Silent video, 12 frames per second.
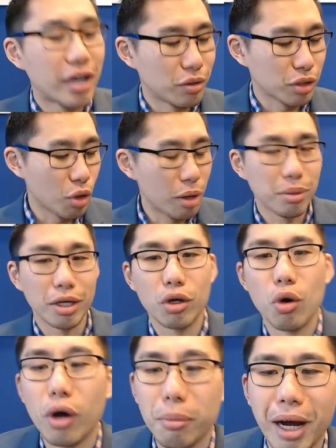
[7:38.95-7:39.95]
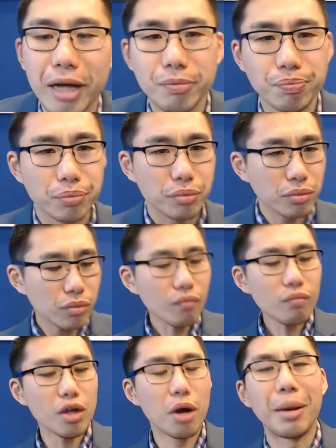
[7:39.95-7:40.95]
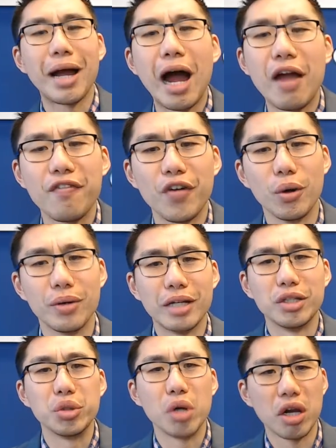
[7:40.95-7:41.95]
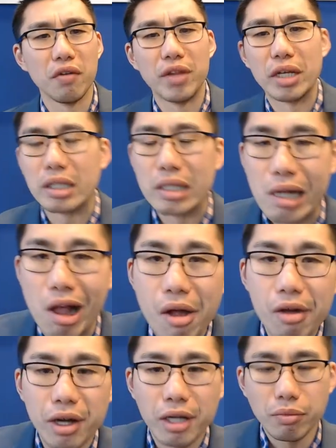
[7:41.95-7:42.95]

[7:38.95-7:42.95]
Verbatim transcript: Oh, I'm gonna go on my, on my iPhone and do all of this, right?